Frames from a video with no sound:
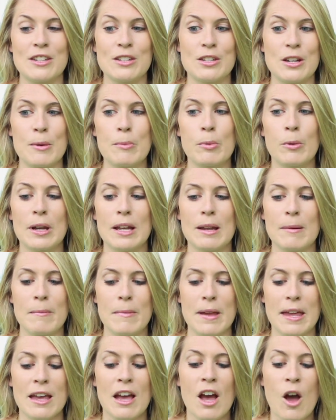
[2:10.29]
There's no point
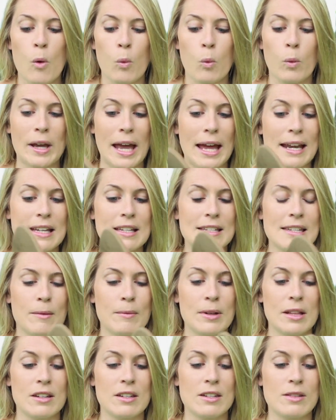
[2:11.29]
in me getting
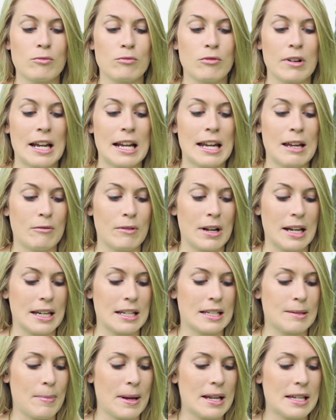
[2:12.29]
something that's really
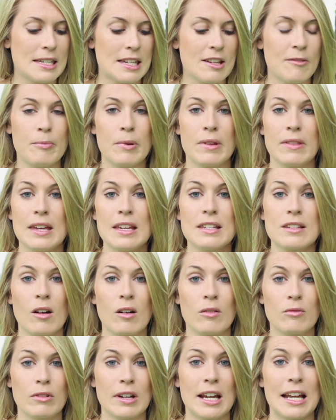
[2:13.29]
expensive, but these
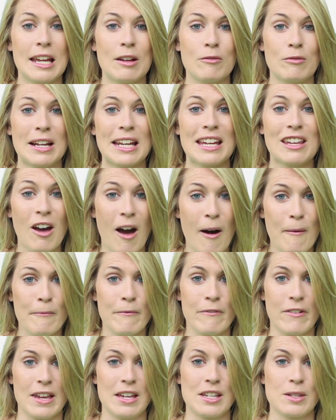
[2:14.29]
are really
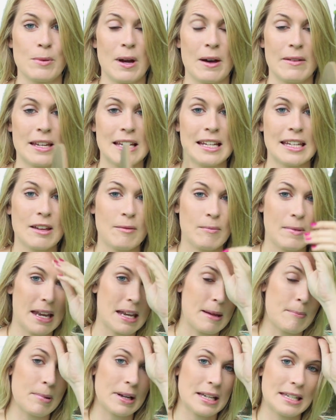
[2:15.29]
comfy as well. They didn't give me
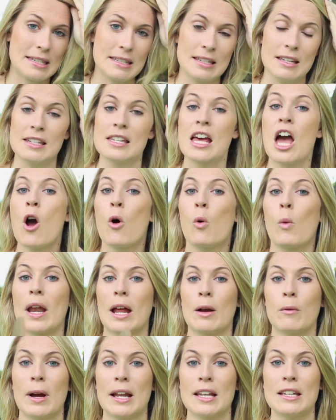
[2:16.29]
any blisters
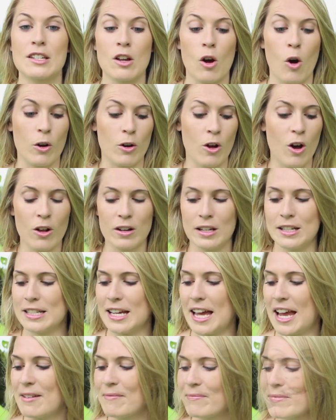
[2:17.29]
when I went on
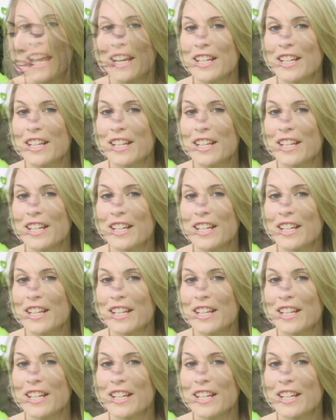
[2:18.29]
holiday.